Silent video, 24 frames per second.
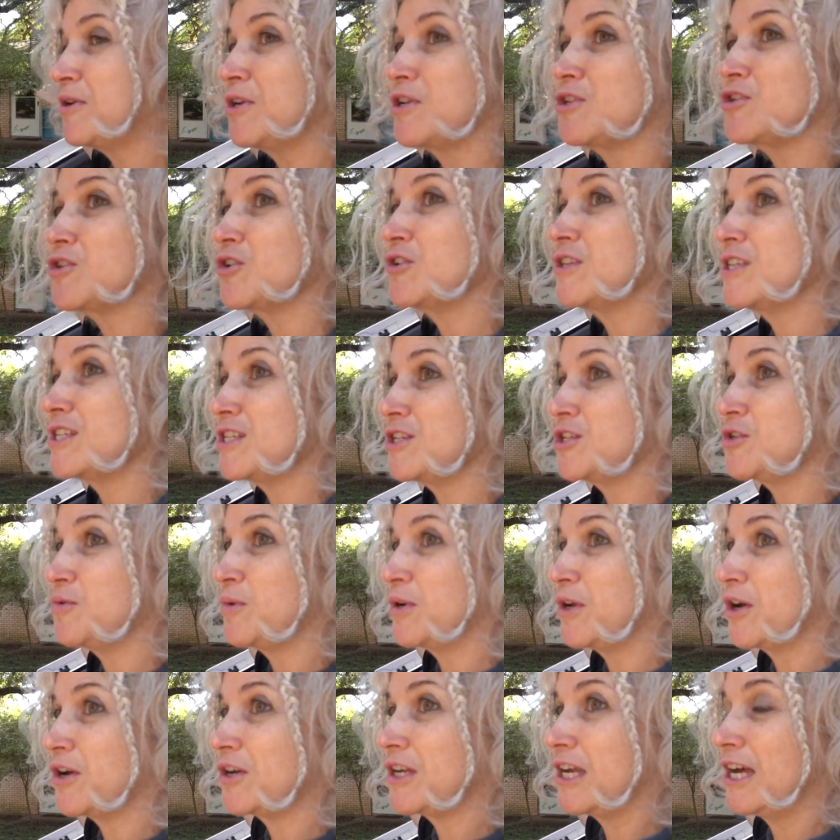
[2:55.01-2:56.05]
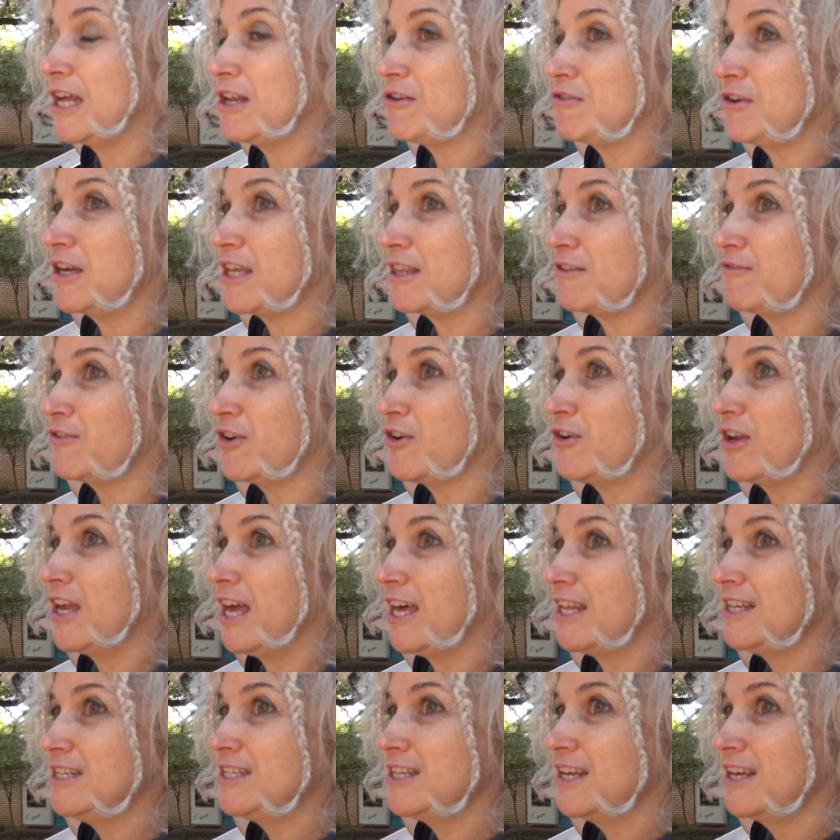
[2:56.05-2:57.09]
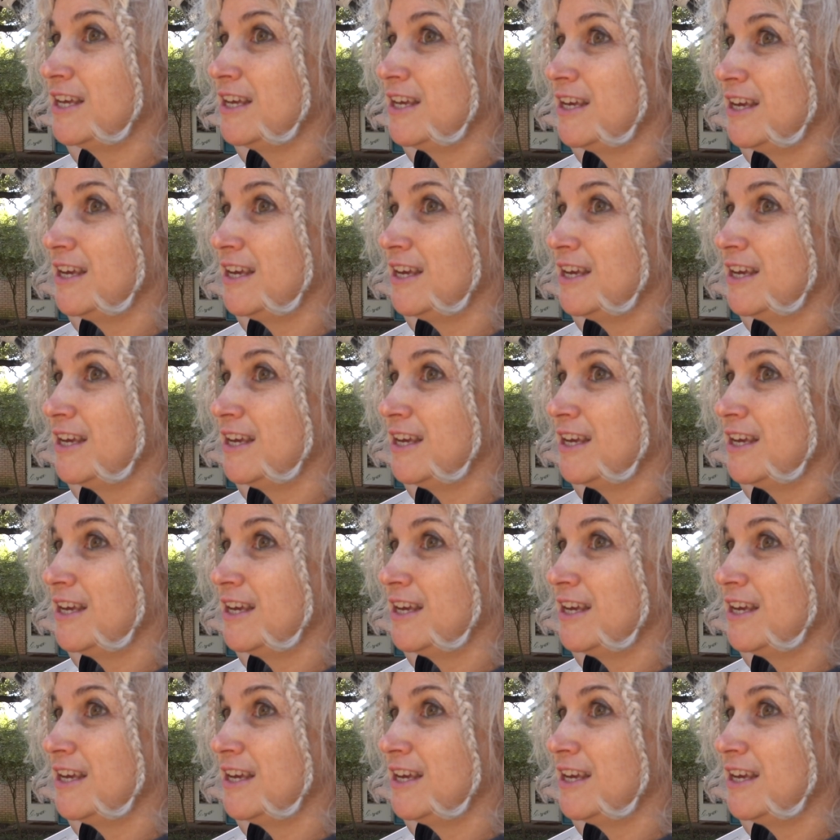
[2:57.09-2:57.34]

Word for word: I'm going to turn this into an art gallery at the very end,